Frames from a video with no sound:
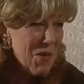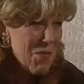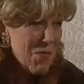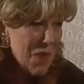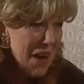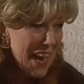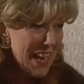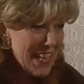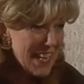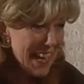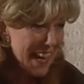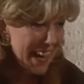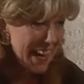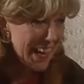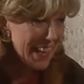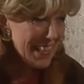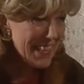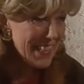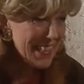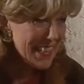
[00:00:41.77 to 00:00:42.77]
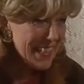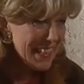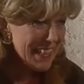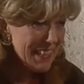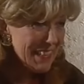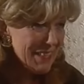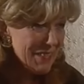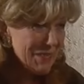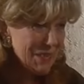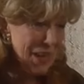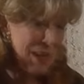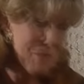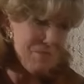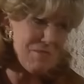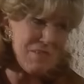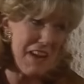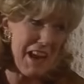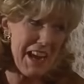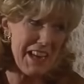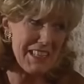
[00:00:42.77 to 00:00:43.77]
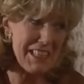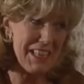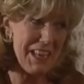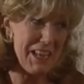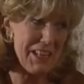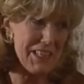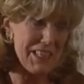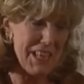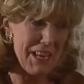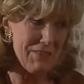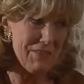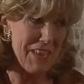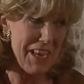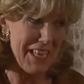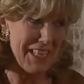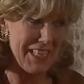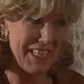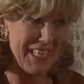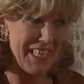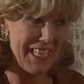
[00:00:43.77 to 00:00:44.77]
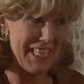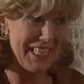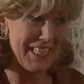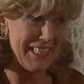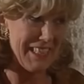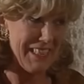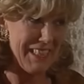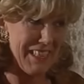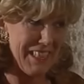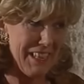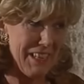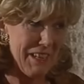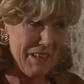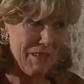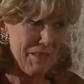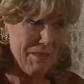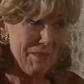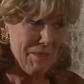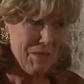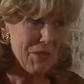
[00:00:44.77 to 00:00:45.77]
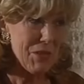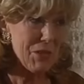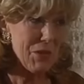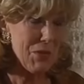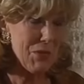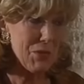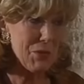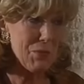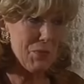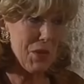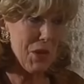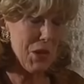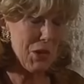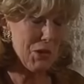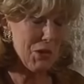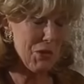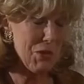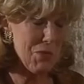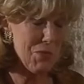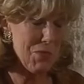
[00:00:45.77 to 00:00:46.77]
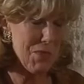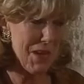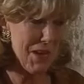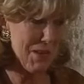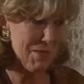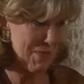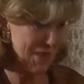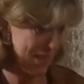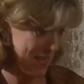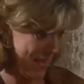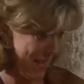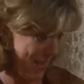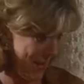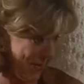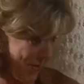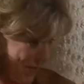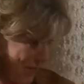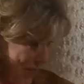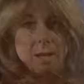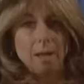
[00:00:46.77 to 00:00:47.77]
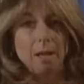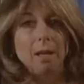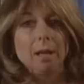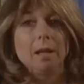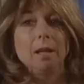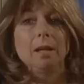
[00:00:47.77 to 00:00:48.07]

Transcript: Oh, why not? Well, I'm right, aren't I? I've guessed it. There's going to be a new baby in the house.